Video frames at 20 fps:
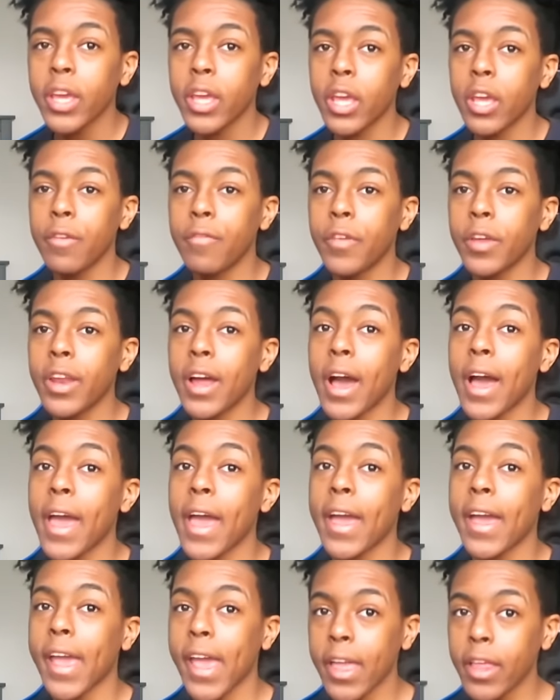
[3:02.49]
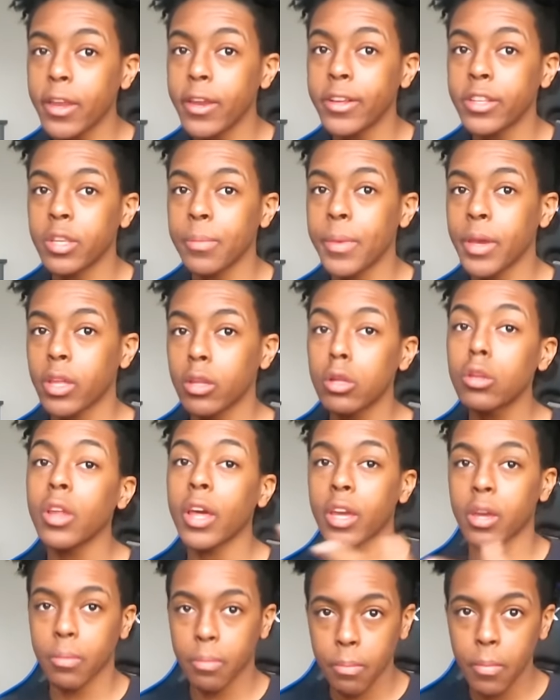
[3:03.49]
And then I had edited it to make it look
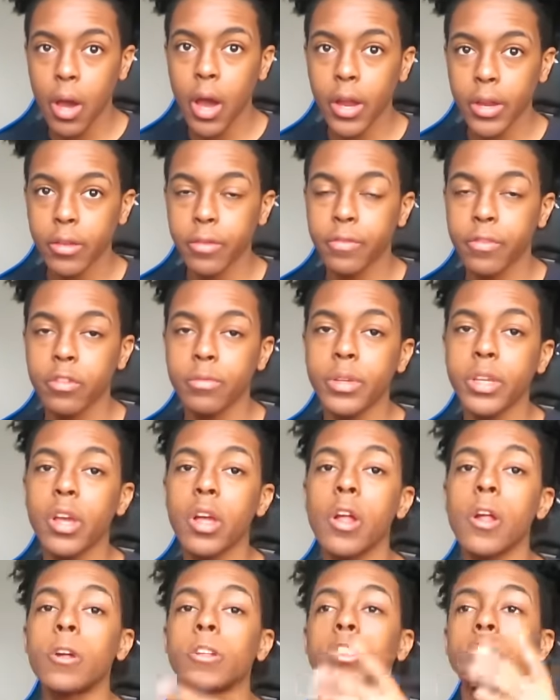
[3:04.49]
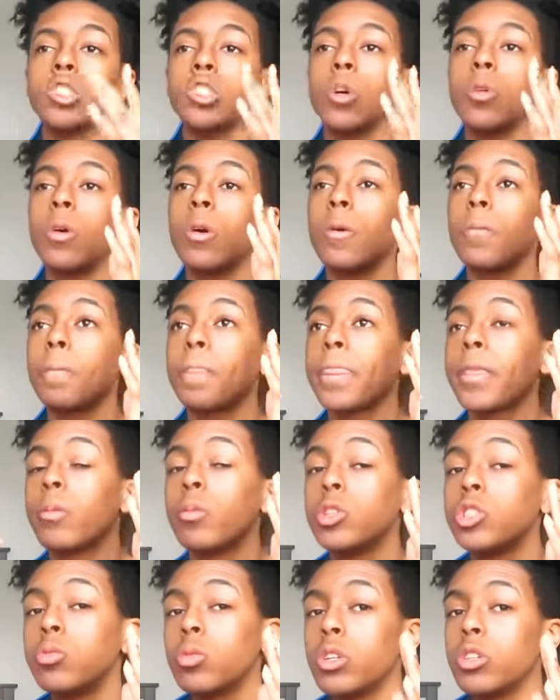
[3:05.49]
like mine, you feel me? So
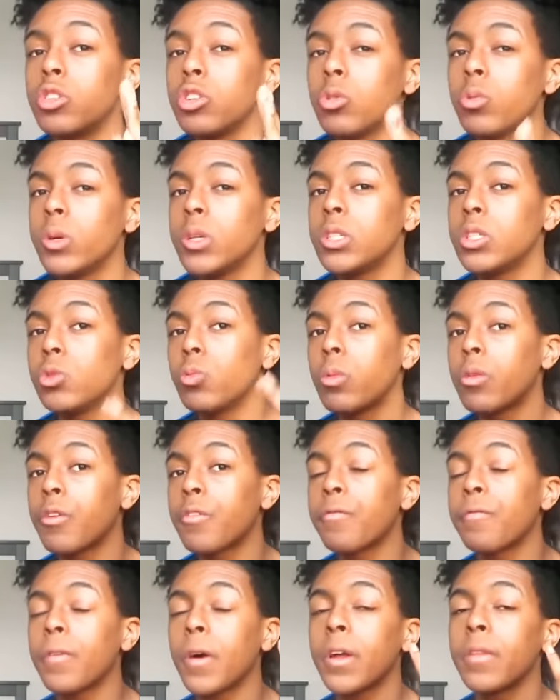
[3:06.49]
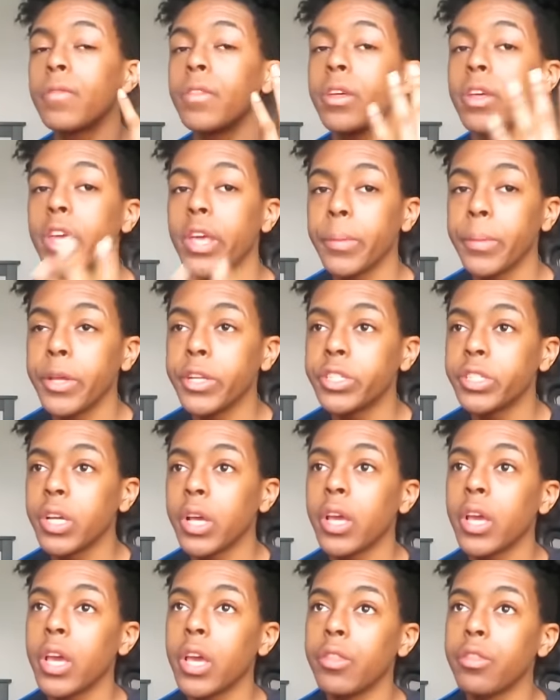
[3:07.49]
what you want to do is you want to find the image
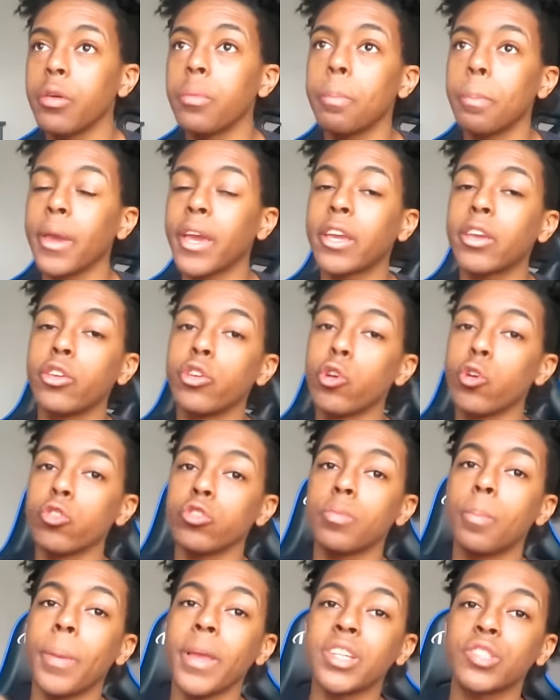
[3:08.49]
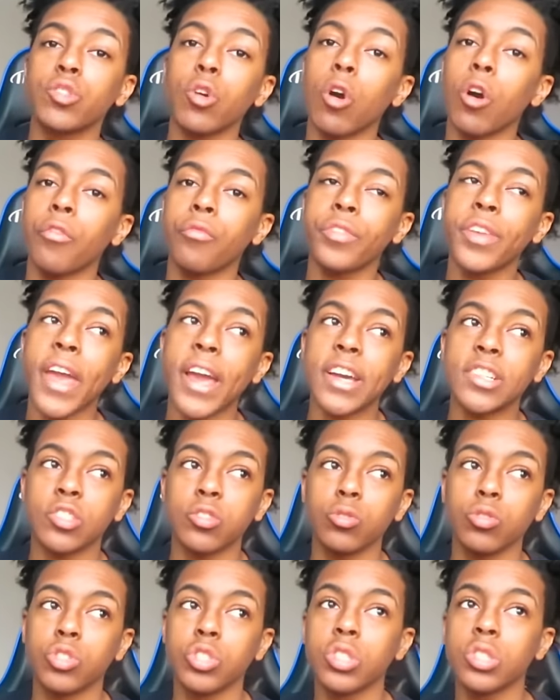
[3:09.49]
and then make yours based off that.
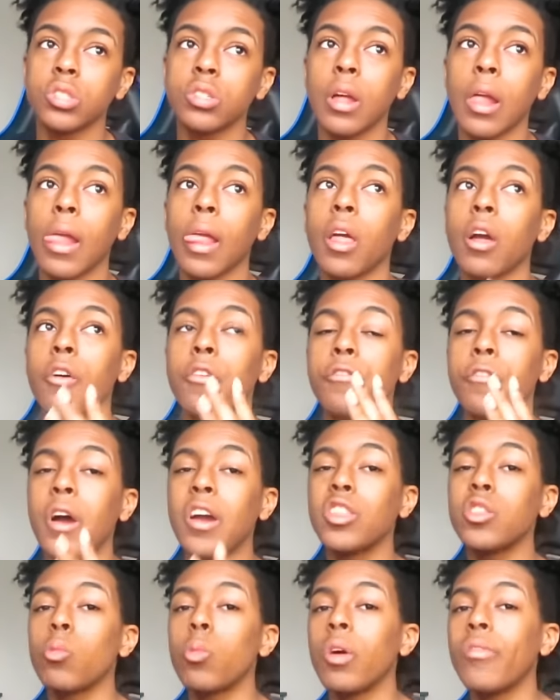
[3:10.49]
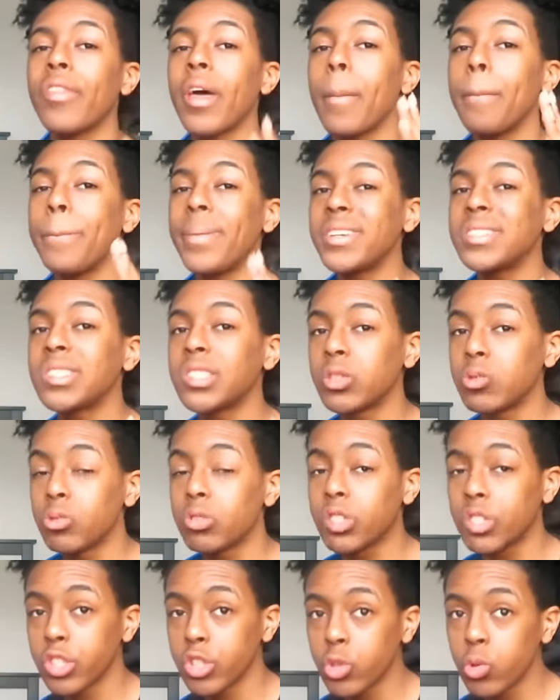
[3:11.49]
So just find the one that best
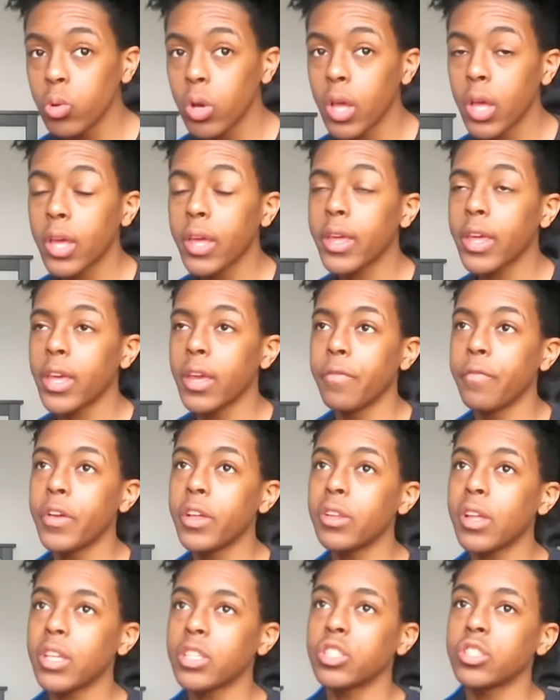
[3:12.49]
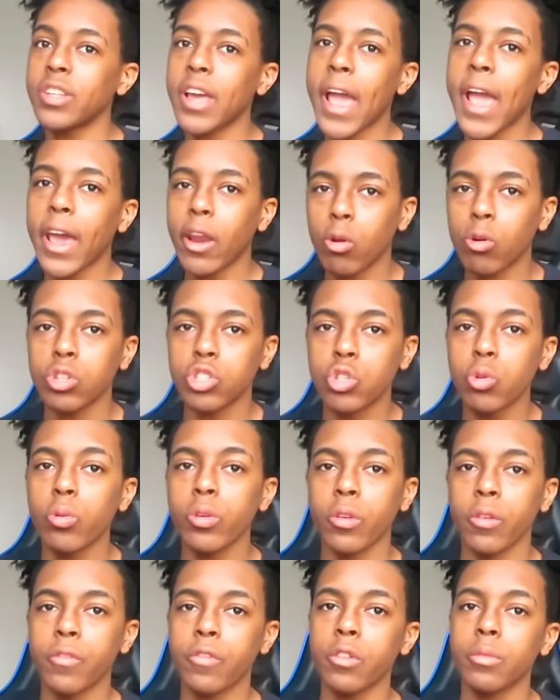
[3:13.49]
suits you and then, like, just add on to it,
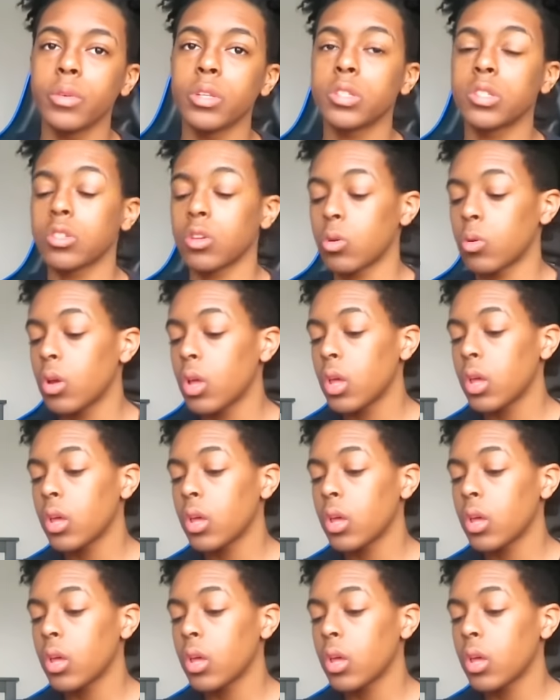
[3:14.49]
you feel me? So...